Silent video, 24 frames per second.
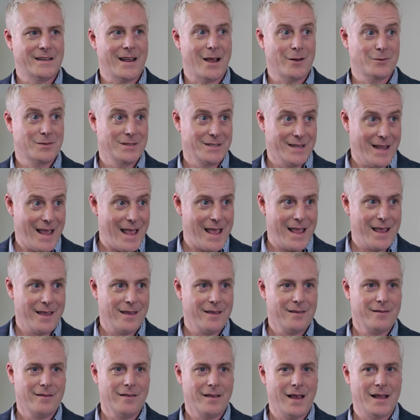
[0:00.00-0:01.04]
now
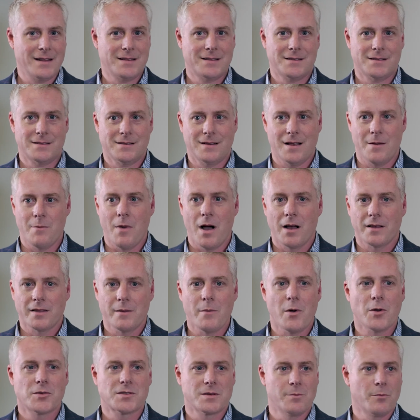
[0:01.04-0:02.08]
today, that's among the
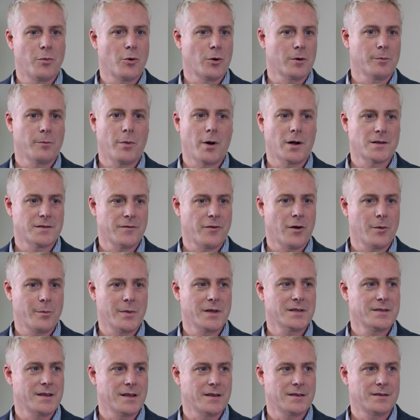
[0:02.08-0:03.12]
most important parts of our
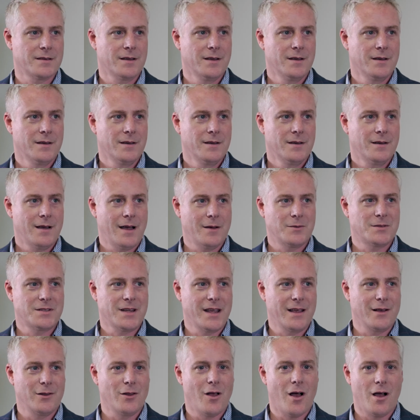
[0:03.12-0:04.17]
business. I would
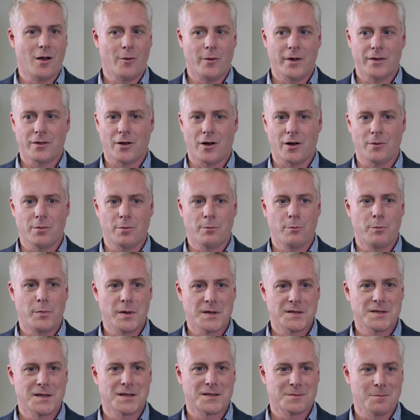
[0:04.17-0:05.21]
say along with our
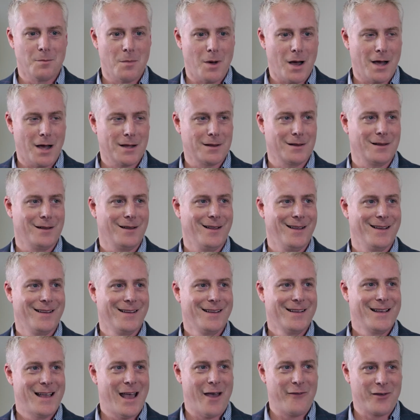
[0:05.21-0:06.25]
business model,
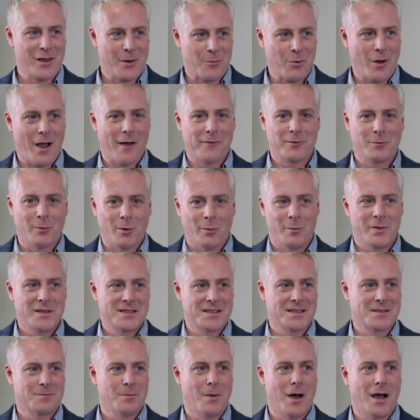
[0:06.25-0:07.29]
having a profitable
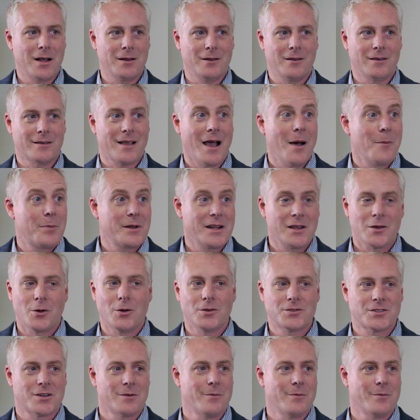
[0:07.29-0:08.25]
business model, company culture